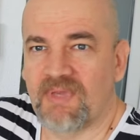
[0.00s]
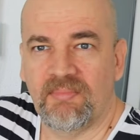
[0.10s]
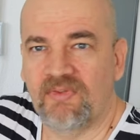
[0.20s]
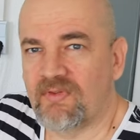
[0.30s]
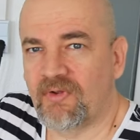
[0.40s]

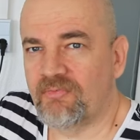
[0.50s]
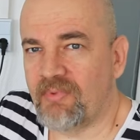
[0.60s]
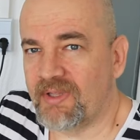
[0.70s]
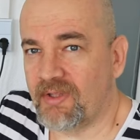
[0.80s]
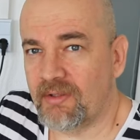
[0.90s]
can be solved
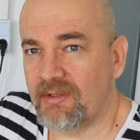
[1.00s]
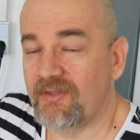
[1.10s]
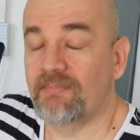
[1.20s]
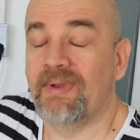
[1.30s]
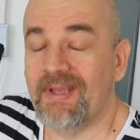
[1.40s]
by the
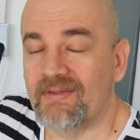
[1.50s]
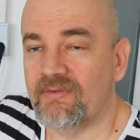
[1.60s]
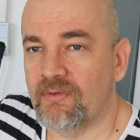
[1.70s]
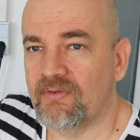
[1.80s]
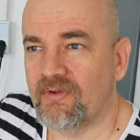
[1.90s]

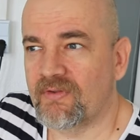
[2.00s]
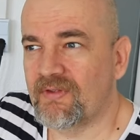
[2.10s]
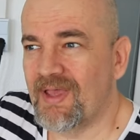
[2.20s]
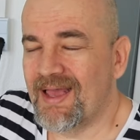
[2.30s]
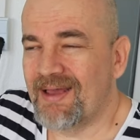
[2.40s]
experienced
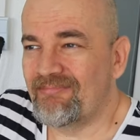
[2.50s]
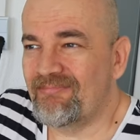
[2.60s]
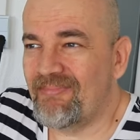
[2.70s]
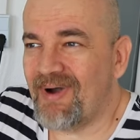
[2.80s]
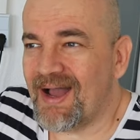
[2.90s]
users,
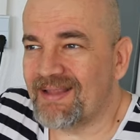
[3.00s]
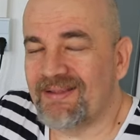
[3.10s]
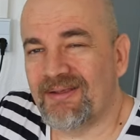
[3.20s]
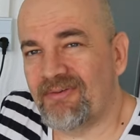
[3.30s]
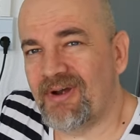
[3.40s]
but
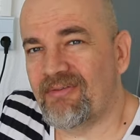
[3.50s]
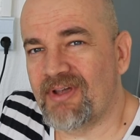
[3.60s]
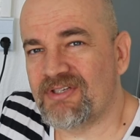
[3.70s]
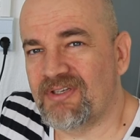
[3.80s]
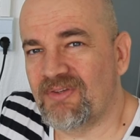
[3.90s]
the real
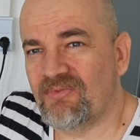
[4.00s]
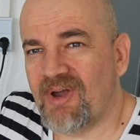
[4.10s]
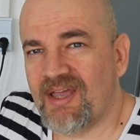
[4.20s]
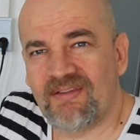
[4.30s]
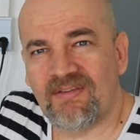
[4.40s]
question is
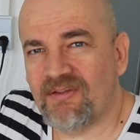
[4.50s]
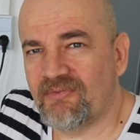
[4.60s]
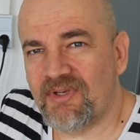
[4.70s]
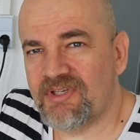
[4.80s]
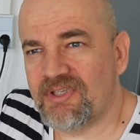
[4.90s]
why it's
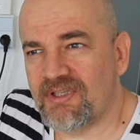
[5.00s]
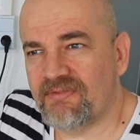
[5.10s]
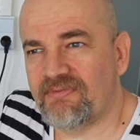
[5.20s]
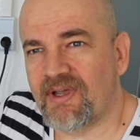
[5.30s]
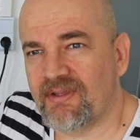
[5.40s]
not finished in
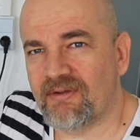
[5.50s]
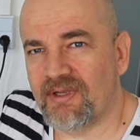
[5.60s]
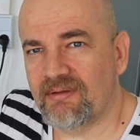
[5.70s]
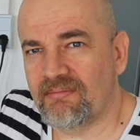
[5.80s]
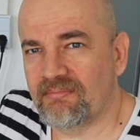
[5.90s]
the
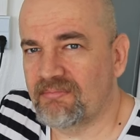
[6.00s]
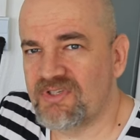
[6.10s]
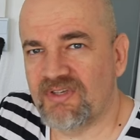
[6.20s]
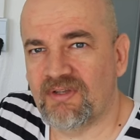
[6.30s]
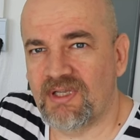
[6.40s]
factory?
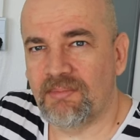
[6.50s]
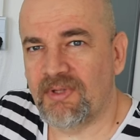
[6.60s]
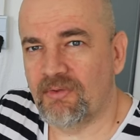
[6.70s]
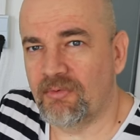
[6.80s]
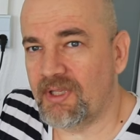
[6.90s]
Just a little
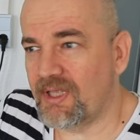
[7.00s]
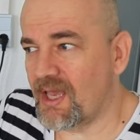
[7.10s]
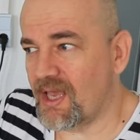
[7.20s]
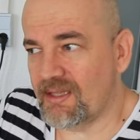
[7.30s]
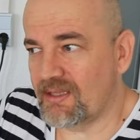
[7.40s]
bit tuning
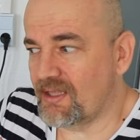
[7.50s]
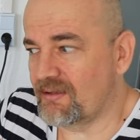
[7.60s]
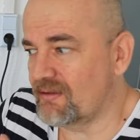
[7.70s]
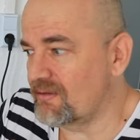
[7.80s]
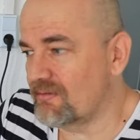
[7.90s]
and,
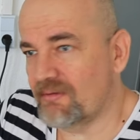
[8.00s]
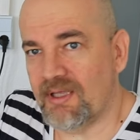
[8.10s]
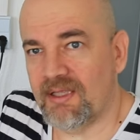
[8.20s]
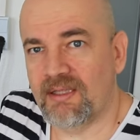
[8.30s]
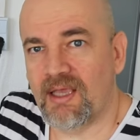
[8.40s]
and uh, it